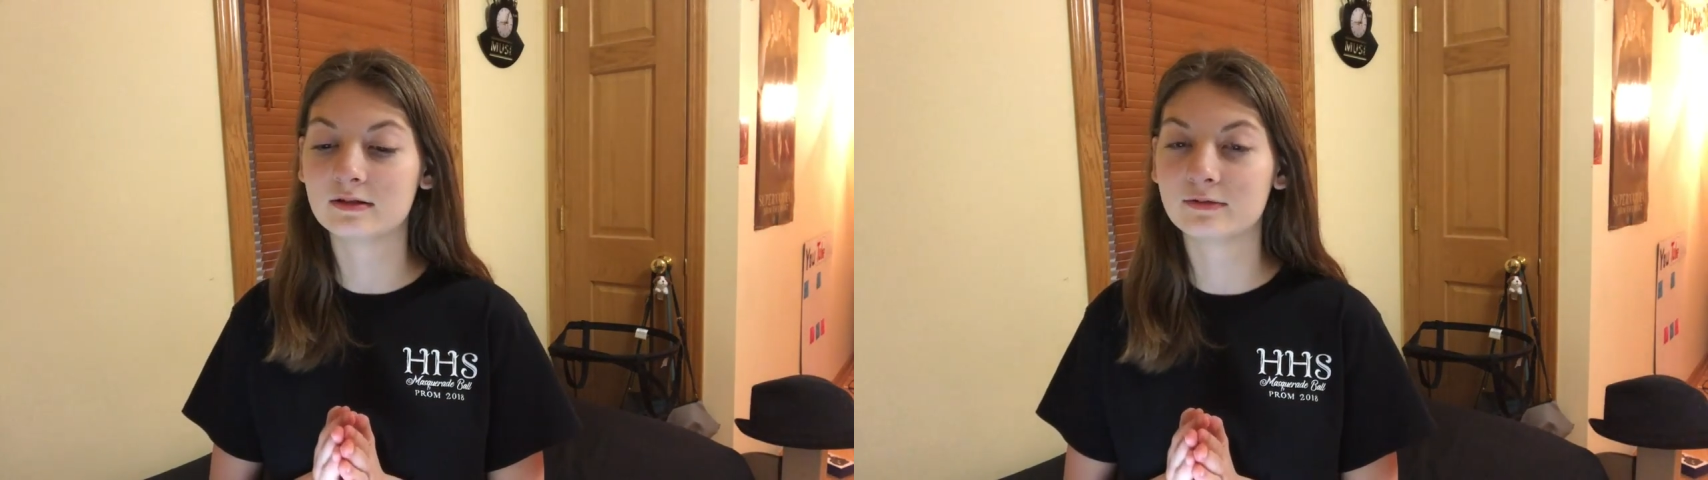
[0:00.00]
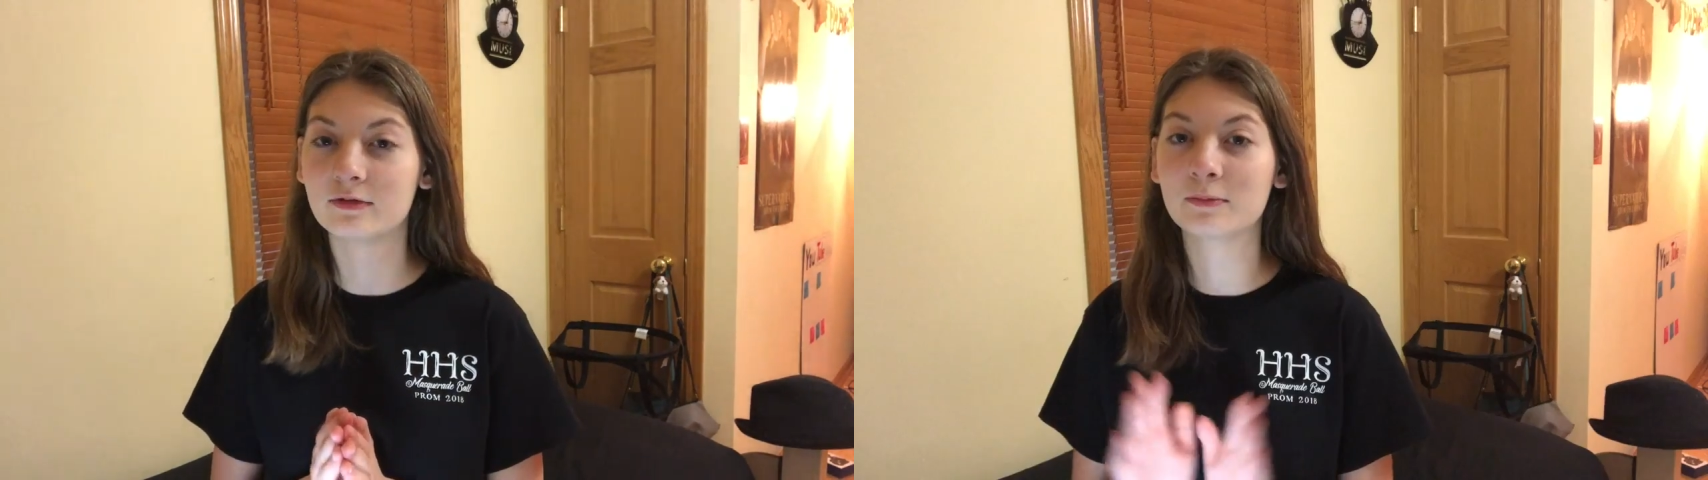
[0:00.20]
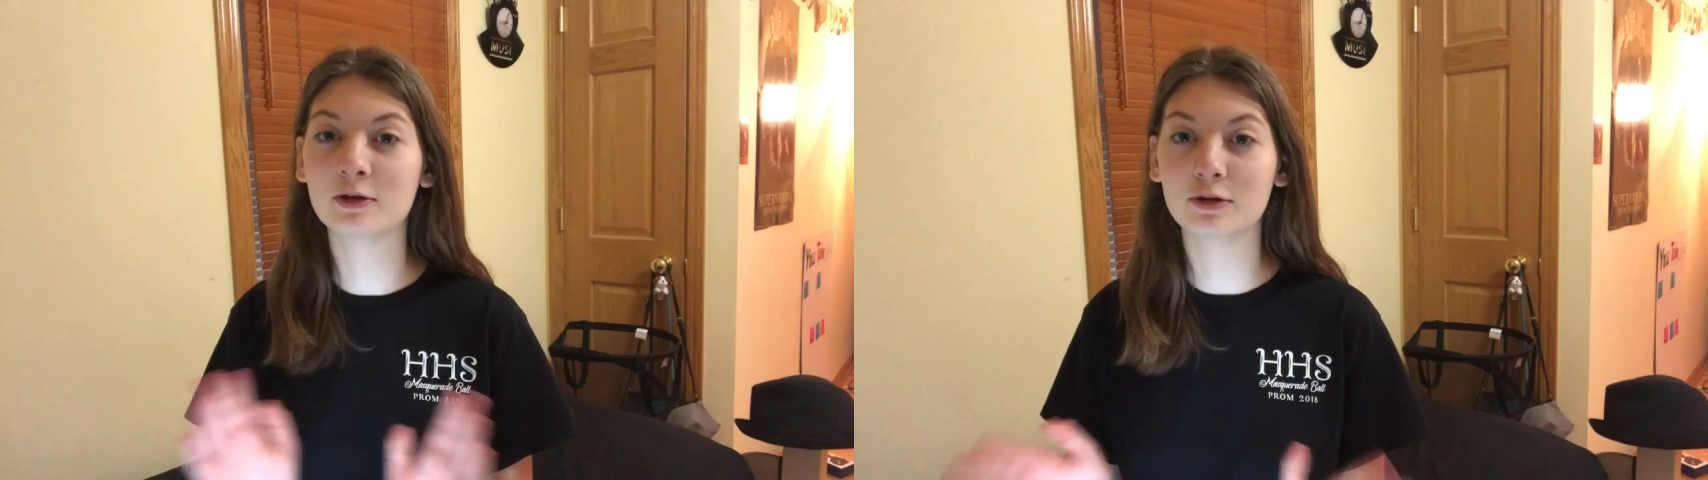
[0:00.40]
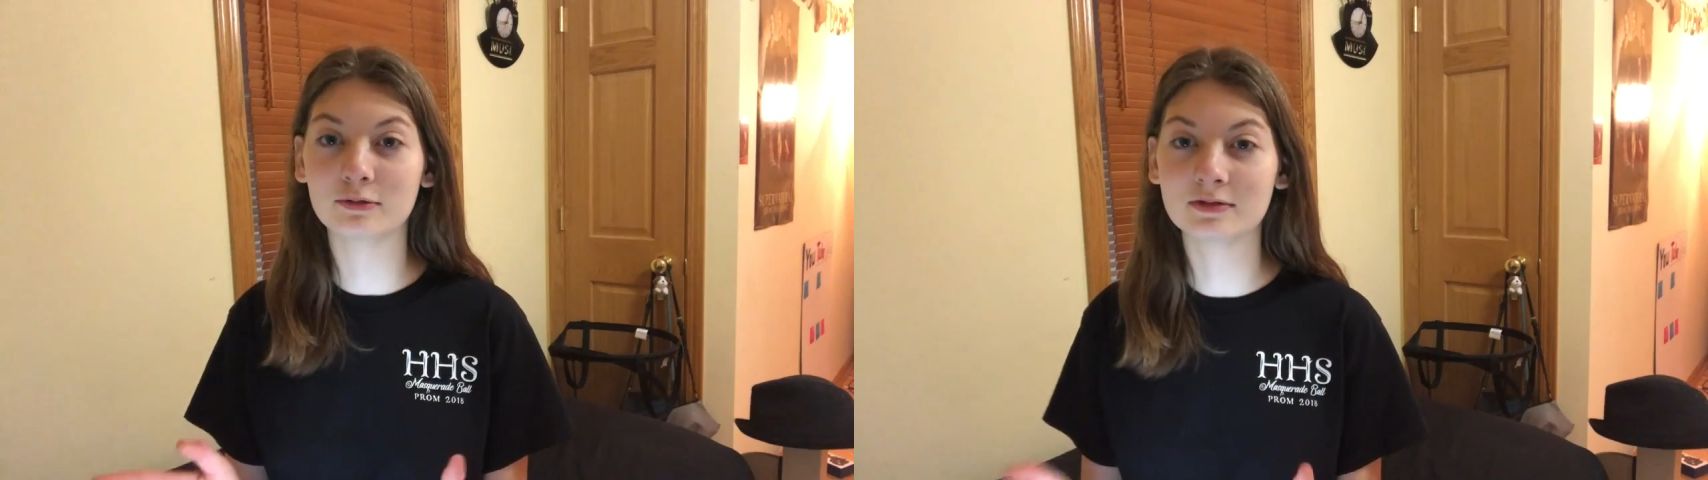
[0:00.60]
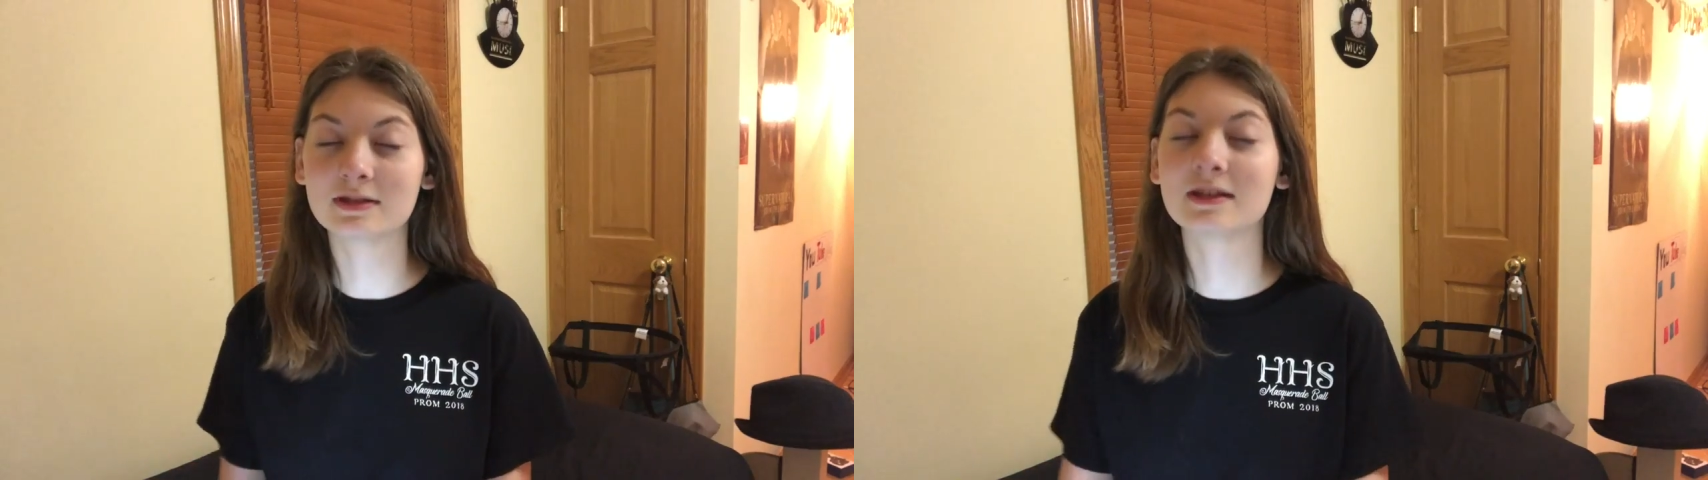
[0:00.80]
for
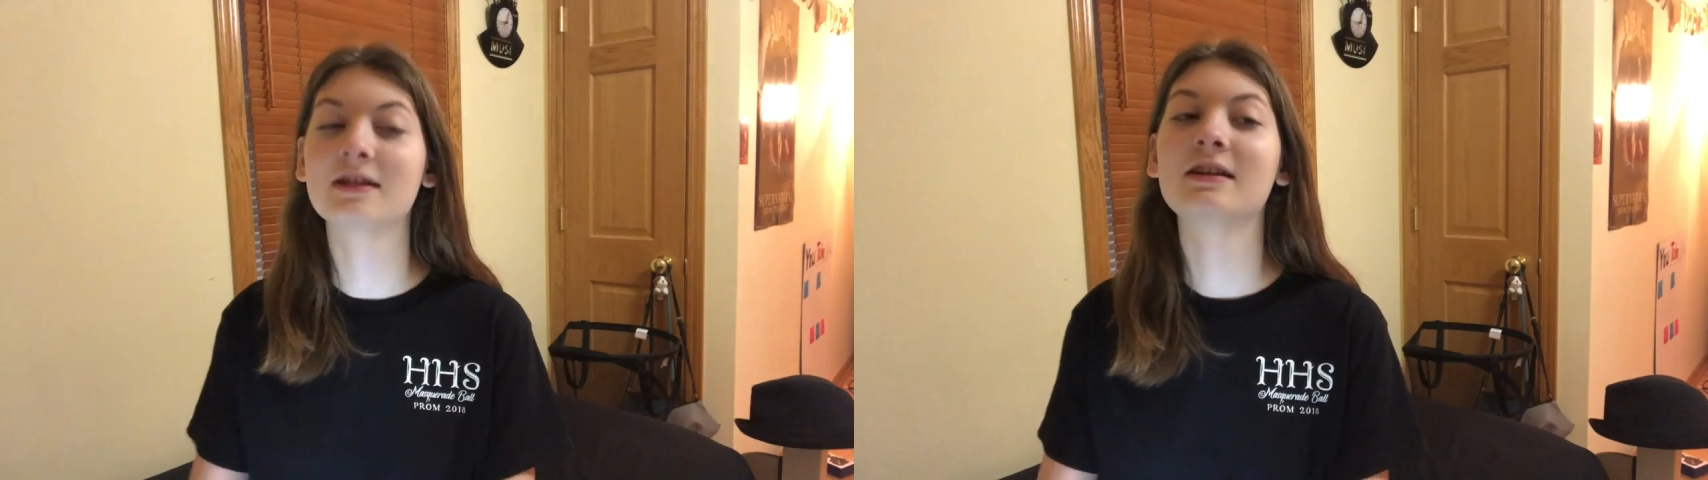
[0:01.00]
Muse.